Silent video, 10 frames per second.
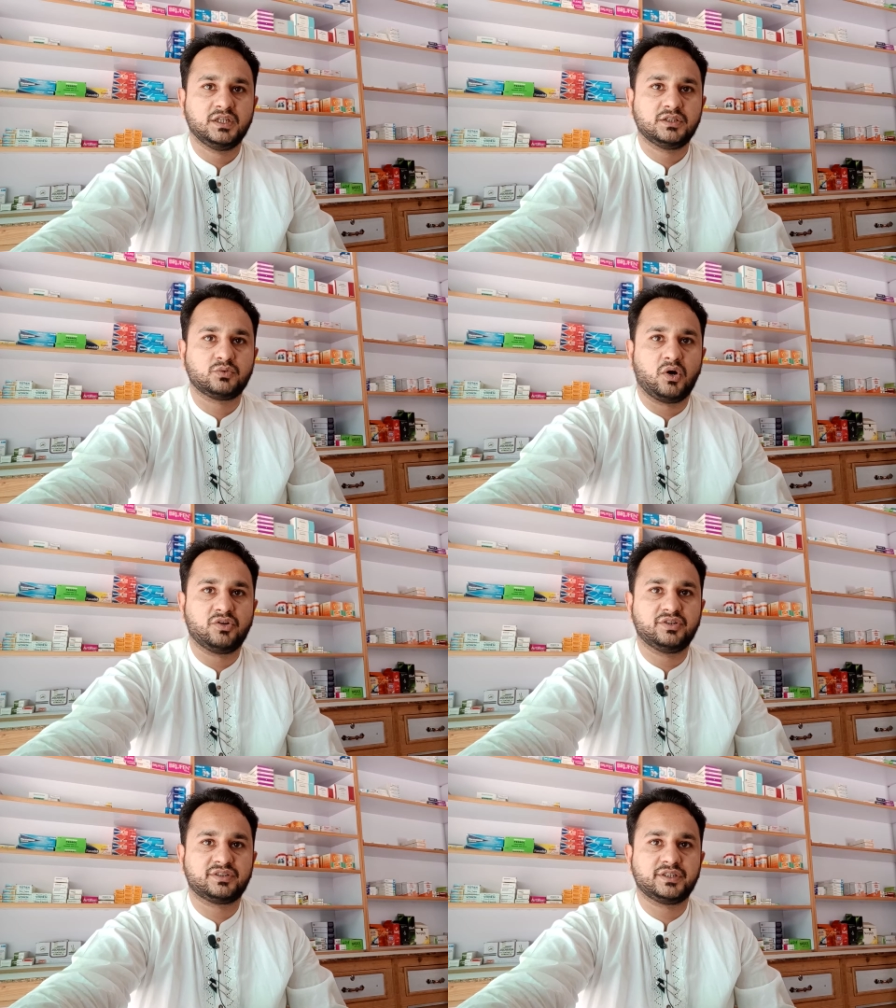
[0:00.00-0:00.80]

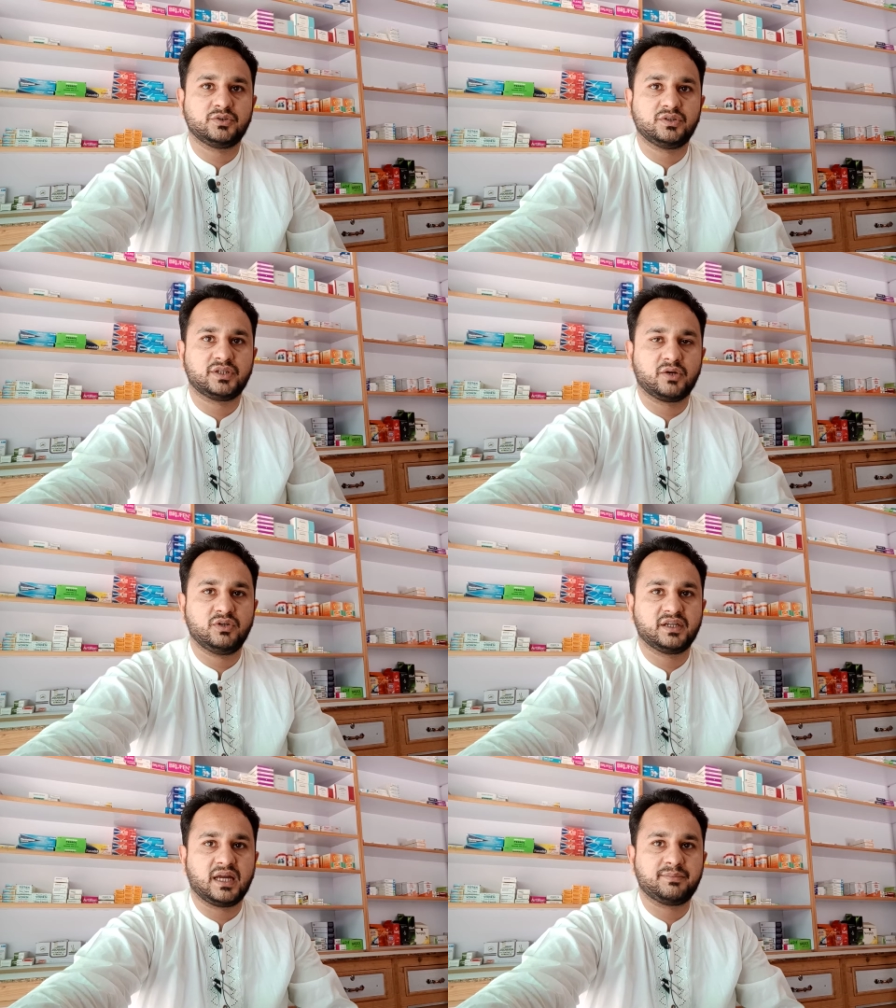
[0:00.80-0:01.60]
Swallow the
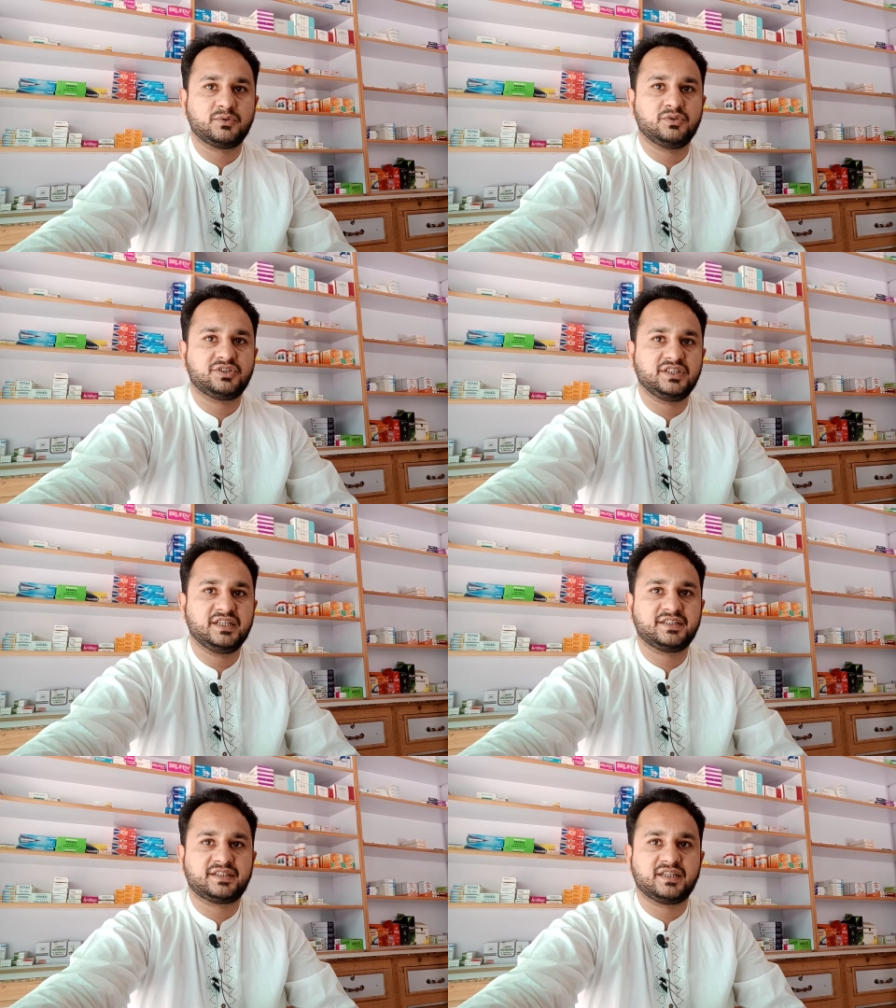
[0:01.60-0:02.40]
regular capsules,
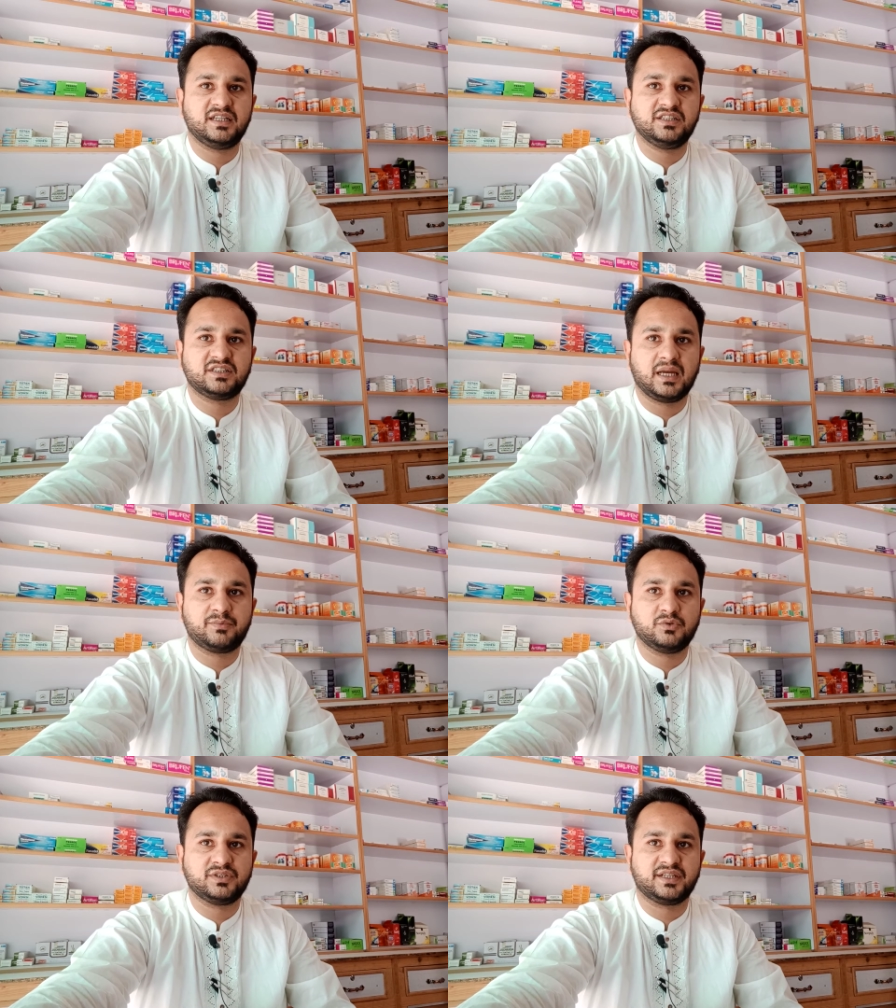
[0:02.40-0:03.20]
delayed release
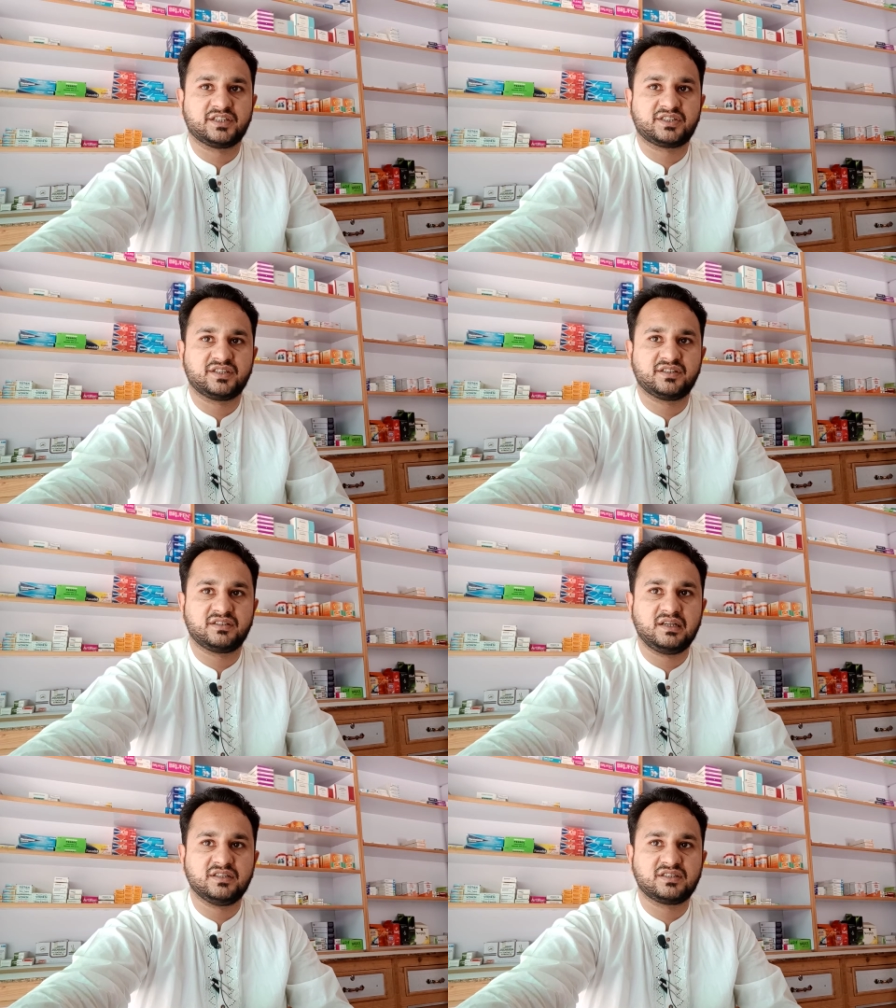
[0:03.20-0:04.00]
capsules and extended
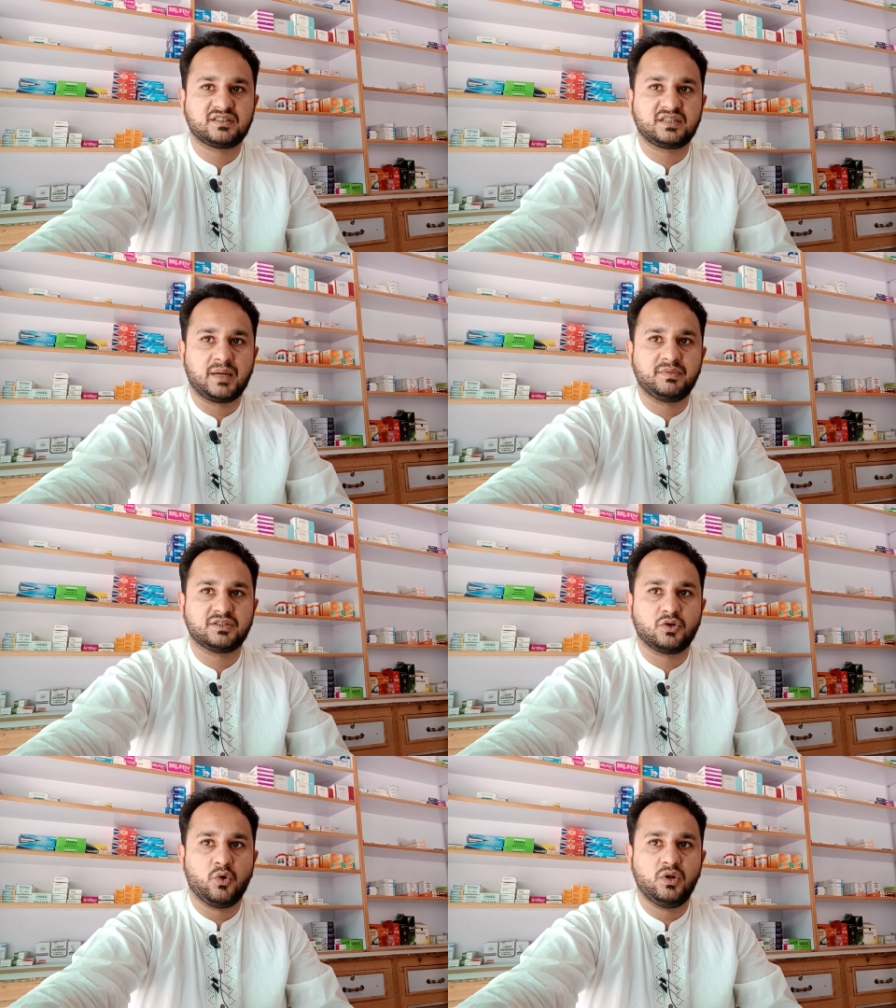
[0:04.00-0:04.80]
release
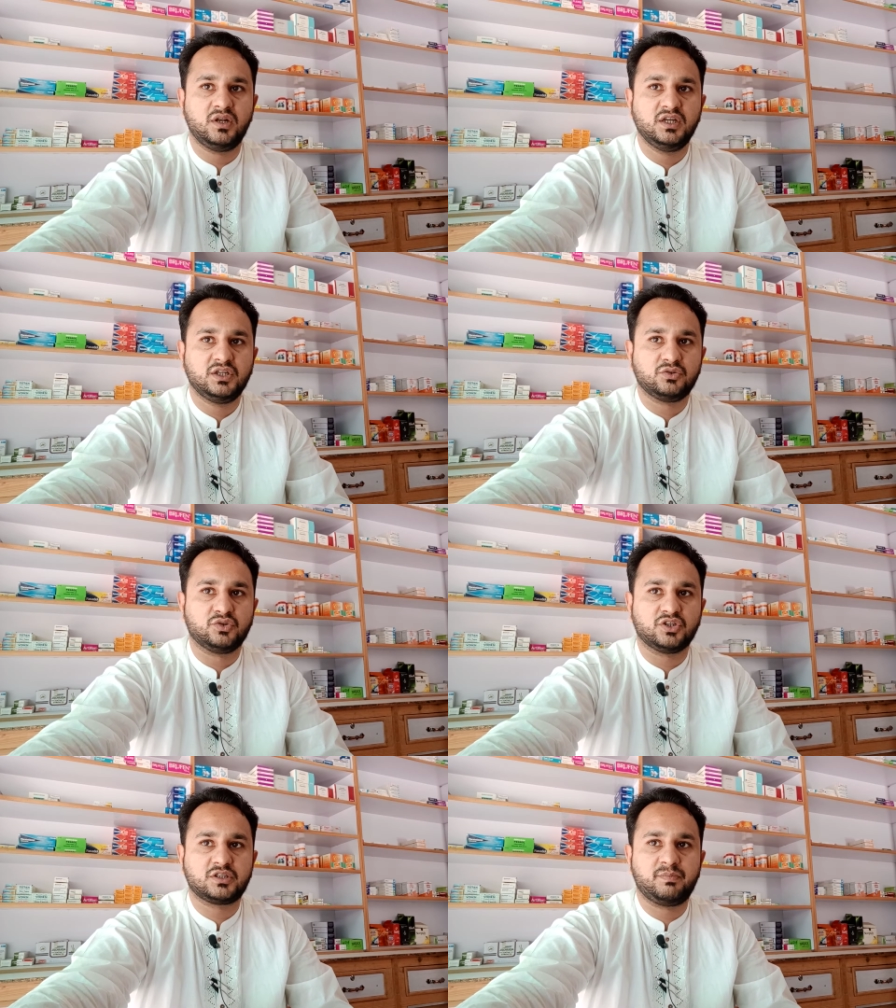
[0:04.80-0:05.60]
tablets whole. Do
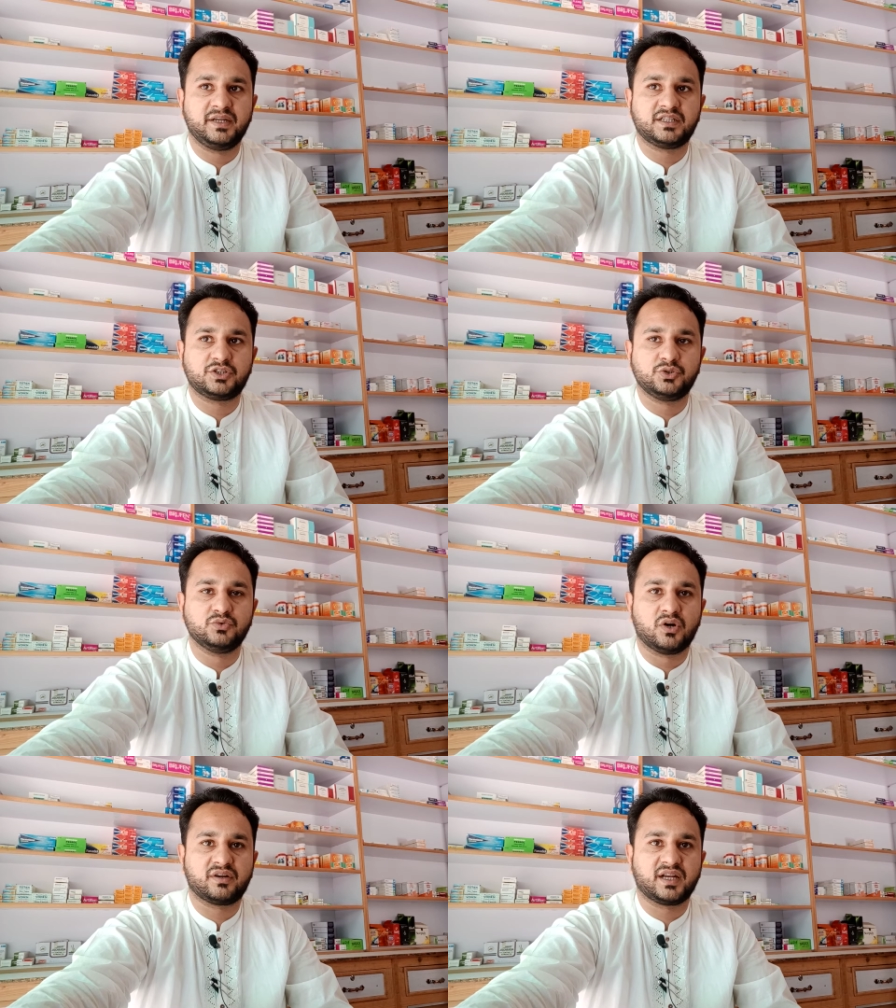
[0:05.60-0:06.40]
not split,
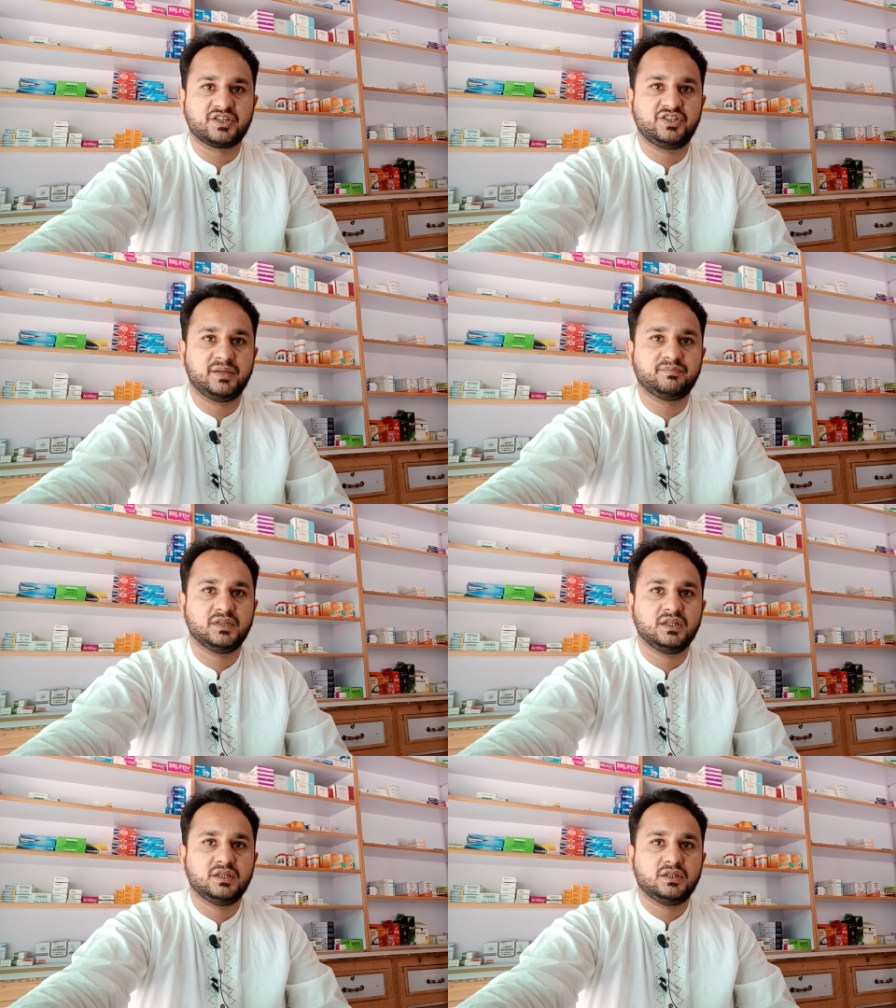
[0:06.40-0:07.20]
chew or crush them.
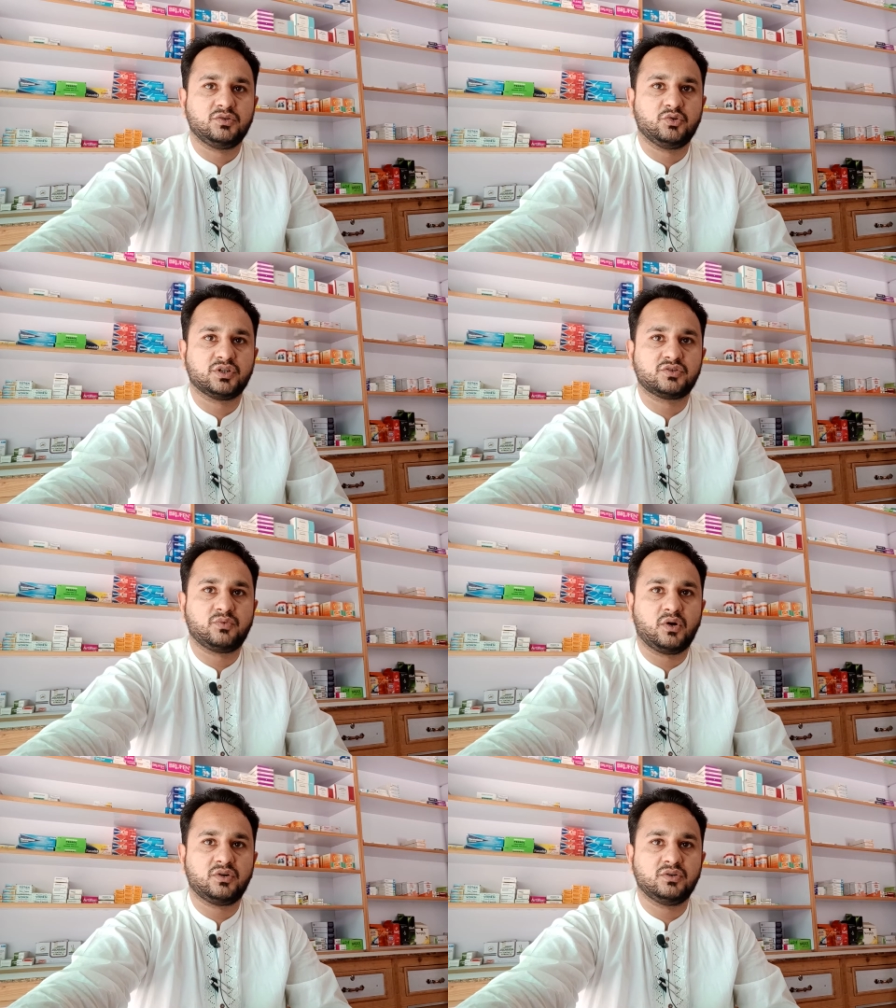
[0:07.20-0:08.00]
You can
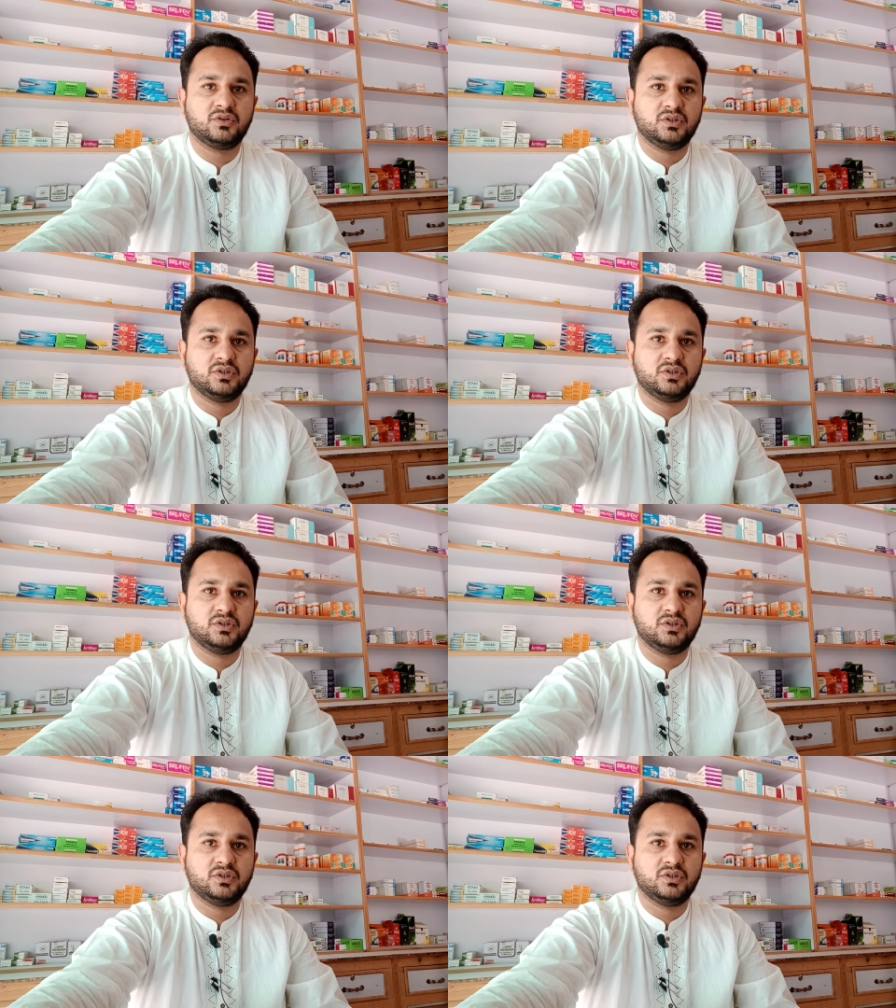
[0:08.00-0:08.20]
swallow